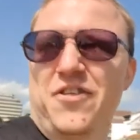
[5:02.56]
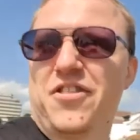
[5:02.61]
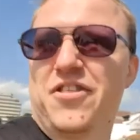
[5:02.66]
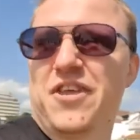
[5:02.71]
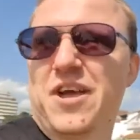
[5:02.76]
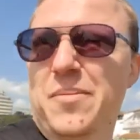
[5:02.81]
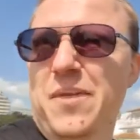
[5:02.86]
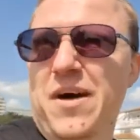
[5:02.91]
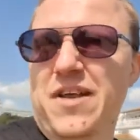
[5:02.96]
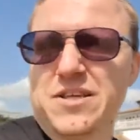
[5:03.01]

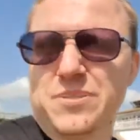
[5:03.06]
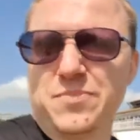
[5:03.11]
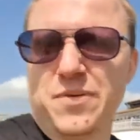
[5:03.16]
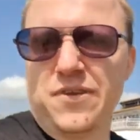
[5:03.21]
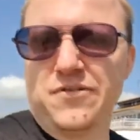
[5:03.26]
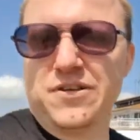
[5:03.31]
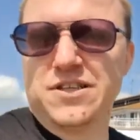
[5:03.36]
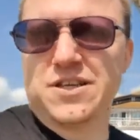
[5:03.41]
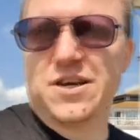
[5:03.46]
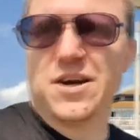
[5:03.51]
thing about this
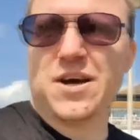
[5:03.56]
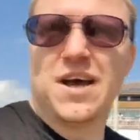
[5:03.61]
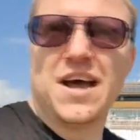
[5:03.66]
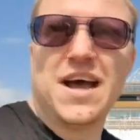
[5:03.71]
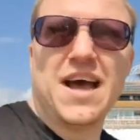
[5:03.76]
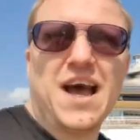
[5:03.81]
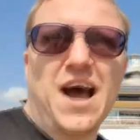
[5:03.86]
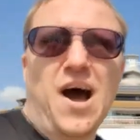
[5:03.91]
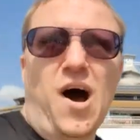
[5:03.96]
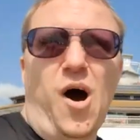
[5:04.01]
pier is that
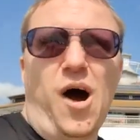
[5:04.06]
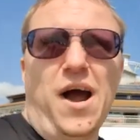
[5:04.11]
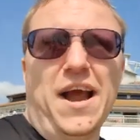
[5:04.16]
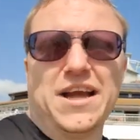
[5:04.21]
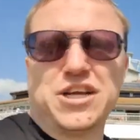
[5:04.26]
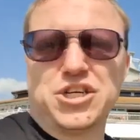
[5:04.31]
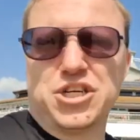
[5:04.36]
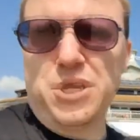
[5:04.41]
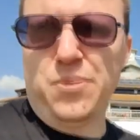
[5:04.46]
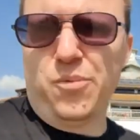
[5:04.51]
I
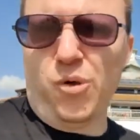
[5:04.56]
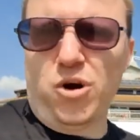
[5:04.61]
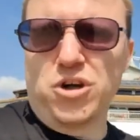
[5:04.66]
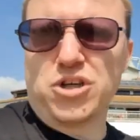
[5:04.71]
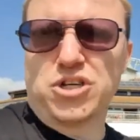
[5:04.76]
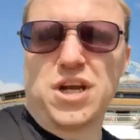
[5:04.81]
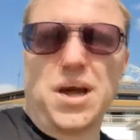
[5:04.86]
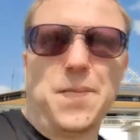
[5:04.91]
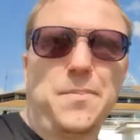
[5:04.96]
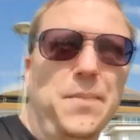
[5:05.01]
actually
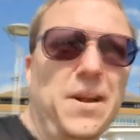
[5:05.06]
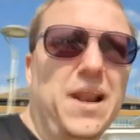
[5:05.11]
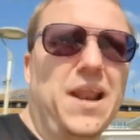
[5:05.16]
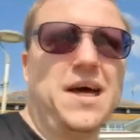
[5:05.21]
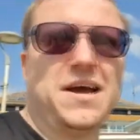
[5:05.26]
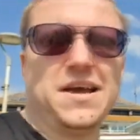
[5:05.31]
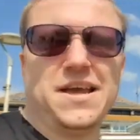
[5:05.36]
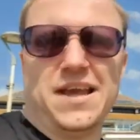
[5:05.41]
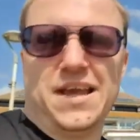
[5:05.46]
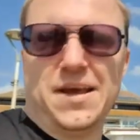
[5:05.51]
watched a
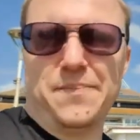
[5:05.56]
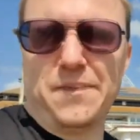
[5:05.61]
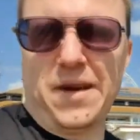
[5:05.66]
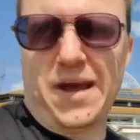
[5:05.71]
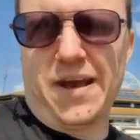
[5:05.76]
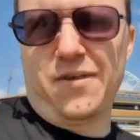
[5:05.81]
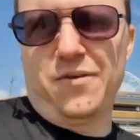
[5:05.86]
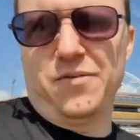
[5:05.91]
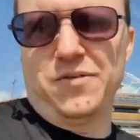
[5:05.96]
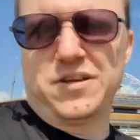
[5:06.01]
play back
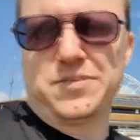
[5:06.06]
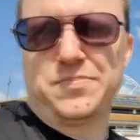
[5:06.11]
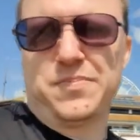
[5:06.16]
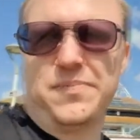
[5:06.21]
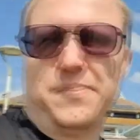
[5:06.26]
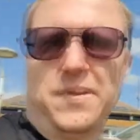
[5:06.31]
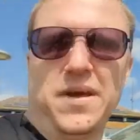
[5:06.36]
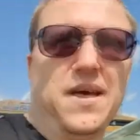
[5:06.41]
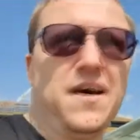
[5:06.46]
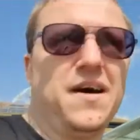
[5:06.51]
on this
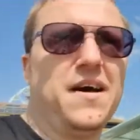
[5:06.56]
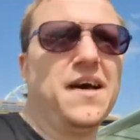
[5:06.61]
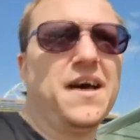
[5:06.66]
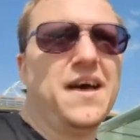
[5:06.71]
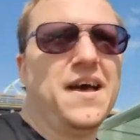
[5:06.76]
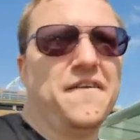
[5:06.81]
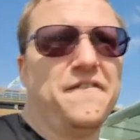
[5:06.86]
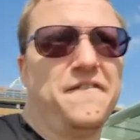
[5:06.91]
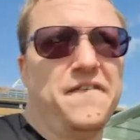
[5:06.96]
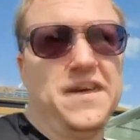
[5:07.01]
pier,
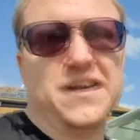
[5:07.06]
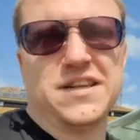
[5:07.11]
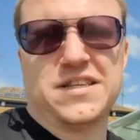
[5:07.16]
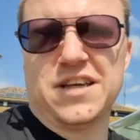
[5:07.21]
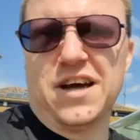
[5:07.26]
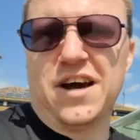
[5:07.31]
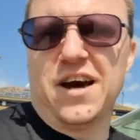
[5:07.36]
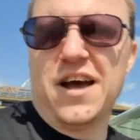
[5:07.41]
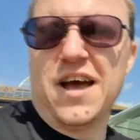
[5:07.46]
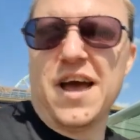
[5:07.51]

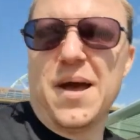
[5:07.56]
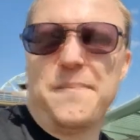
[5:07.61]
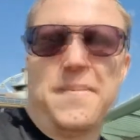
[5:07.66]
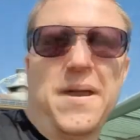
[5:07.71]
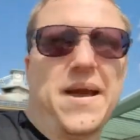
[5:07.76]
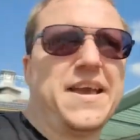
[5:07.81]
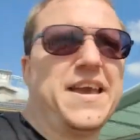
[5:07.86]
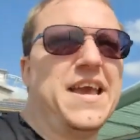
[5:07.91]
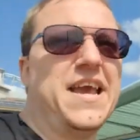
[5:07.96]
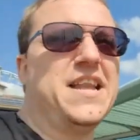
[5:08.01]
theatre,
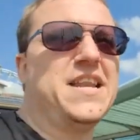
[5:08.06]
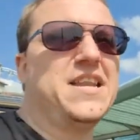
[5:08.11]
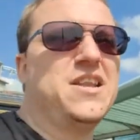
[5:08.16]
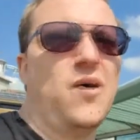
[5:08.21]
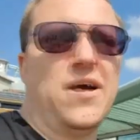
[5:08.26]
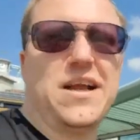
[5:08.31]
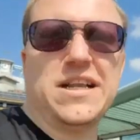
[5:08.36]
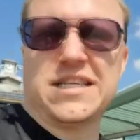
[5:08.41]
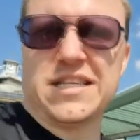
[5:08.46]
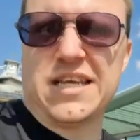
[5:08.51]
back in
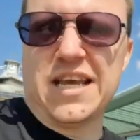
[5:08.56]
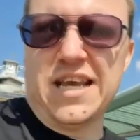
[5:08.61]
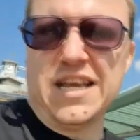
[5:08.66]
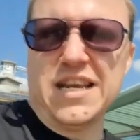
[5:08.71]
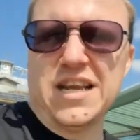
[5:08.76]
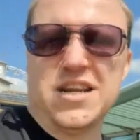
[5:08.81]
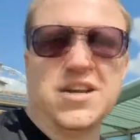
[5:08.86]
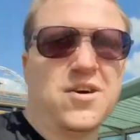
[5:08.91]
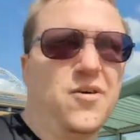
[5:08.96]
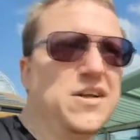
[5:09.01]

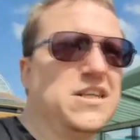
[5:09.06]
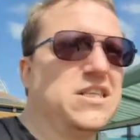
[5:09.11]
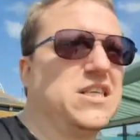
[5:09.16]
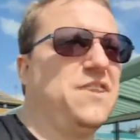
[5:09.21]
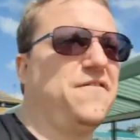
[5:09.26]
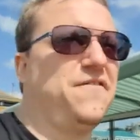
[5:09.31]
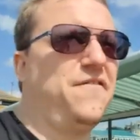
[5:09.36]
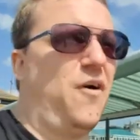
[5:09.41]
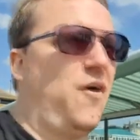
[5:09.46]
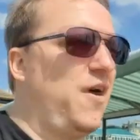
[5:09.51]

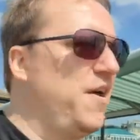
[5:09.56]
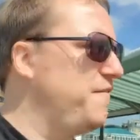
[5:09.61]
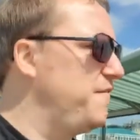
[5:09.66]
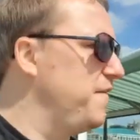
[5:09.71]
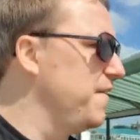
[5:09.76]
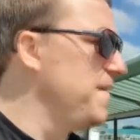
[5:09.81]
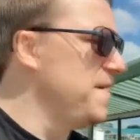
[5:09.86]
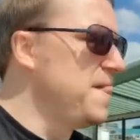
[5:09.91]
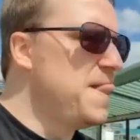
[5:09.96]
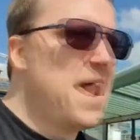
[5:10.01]
1995,
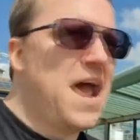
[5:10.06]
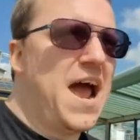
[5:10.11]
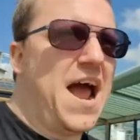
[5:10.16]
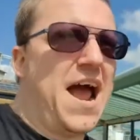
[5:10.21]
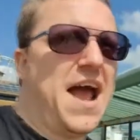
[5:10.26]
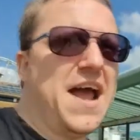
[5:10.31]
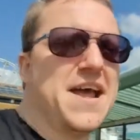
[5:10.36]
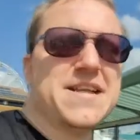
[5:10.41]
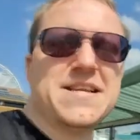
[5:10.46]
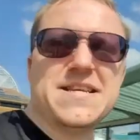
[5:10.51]

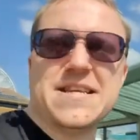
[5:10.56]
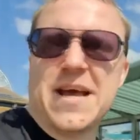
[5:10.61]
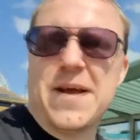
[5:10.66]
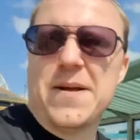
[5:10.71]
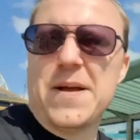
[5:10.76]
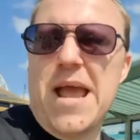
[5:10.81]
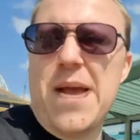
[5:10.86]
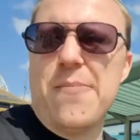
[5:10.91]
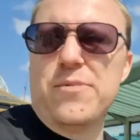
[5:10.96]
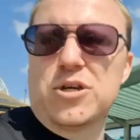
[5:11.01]
and
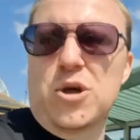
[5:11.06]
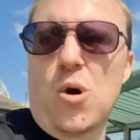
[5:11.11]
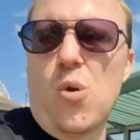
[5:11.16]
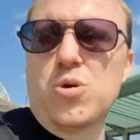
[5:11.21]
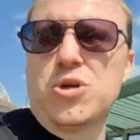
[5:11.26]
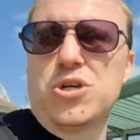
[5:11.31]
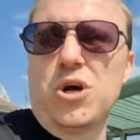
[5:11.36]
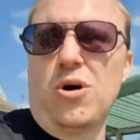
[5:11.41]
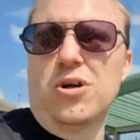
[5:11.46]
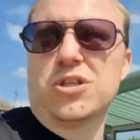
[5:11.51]
it was called
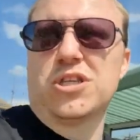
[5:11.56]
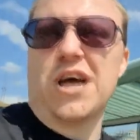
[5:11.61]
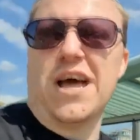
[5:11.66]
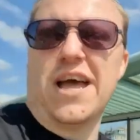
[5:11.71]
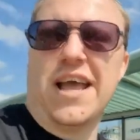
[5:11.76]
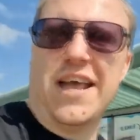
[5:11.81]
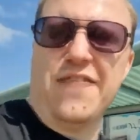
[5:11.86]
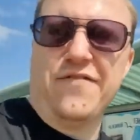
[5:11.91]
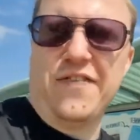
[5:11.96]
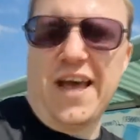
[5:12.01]
Doctor
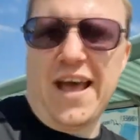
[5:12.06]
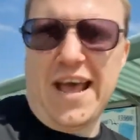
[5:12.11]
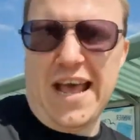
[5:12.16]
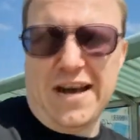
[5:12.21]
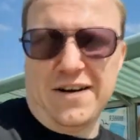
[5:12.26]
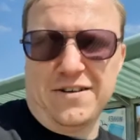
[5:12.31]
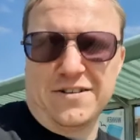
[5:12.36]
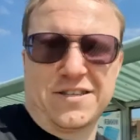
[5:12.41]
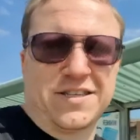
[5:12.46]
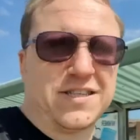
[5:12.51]
in the
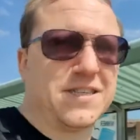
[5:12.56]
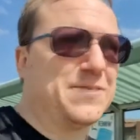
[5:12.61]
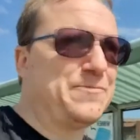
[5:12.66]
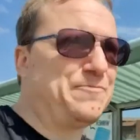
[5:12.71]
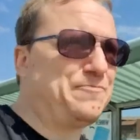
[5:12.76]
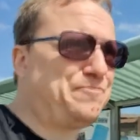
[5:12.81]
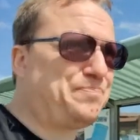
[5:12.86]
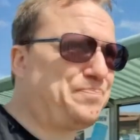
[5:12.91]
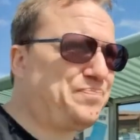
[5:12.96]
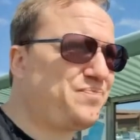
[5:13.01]
House.
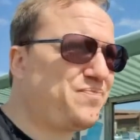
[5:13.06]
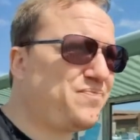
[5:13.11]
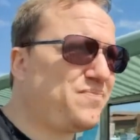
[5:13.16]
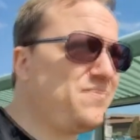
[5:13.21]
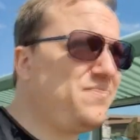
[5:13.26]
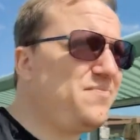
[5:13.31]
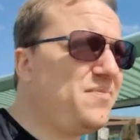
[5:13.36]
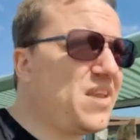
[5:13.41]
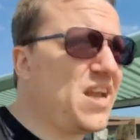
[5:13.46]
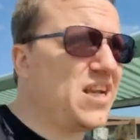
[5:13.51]

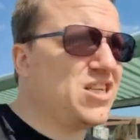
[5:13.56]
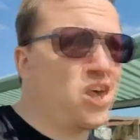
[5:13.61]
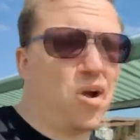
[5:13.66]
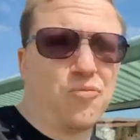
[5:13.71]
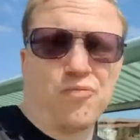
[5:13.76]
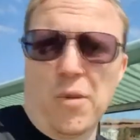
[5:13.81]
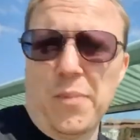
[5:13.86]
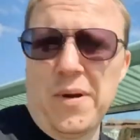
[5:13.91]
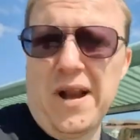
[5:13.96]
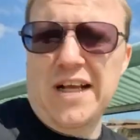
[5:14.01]
It starred
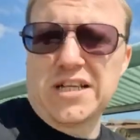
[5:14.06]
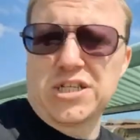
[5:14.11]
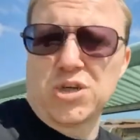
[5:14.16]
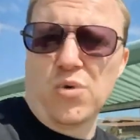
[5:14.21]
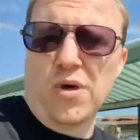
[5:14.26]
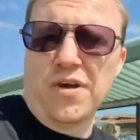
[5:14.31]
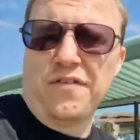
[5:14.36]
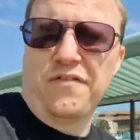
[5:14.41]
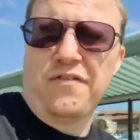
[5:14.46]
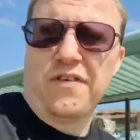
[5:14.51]
Robin
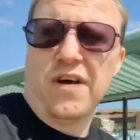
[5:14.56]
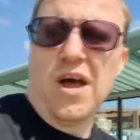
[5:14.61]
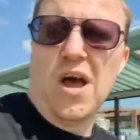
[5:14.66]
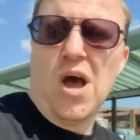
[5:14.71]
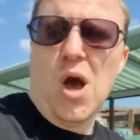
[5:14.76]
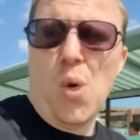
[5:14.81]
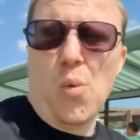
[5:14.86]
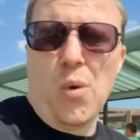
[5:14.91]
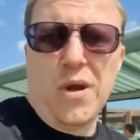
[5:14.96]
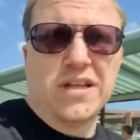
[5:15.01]
Asquith,
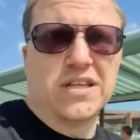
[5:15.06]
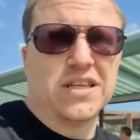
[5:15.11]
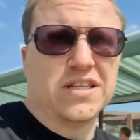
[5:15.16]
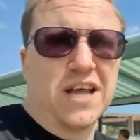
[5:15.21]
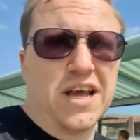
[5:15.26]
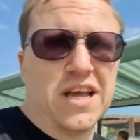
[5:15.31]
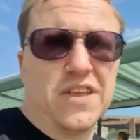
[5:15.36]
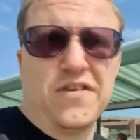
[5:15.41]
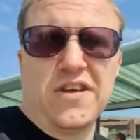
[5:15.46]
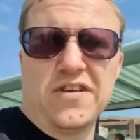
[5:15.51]
Windsor
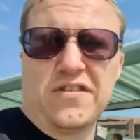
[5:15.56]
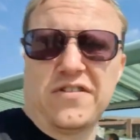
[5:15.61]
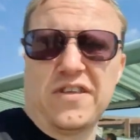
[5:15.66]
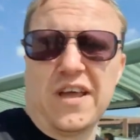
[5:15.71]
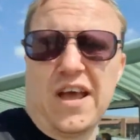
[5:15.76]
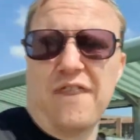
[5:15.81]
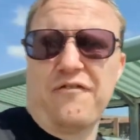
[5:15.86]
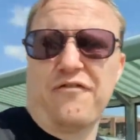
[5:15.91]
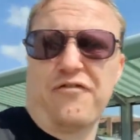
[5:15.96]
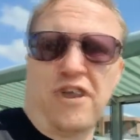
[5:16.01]
Davis,
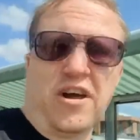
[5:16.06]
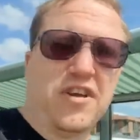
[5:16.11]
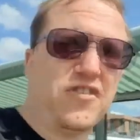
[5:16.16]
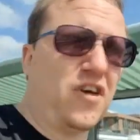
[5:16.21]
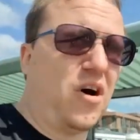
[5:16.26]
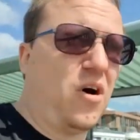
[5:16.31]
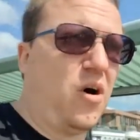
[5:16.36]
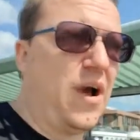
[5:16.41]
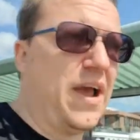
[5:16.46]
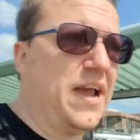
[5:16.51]
Fraser
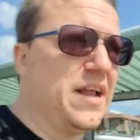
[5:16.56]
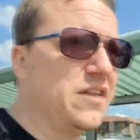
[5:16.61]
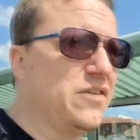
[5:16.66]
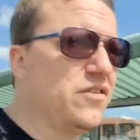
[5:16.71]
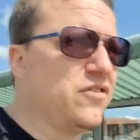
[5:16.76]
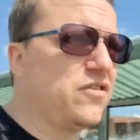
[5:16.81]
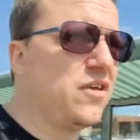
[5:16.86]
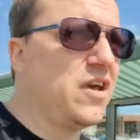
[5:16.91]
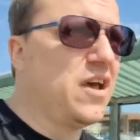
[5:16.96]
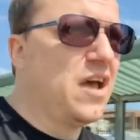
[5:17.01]

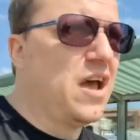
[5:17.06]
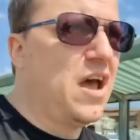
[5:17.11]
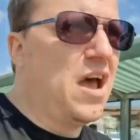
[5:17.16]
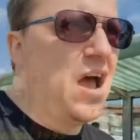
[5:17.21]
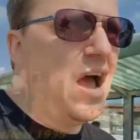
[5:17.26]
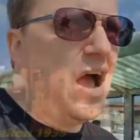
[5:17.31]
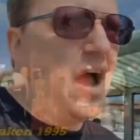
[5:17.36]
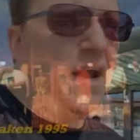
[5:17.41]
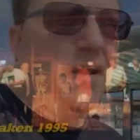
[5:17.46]
Hines, and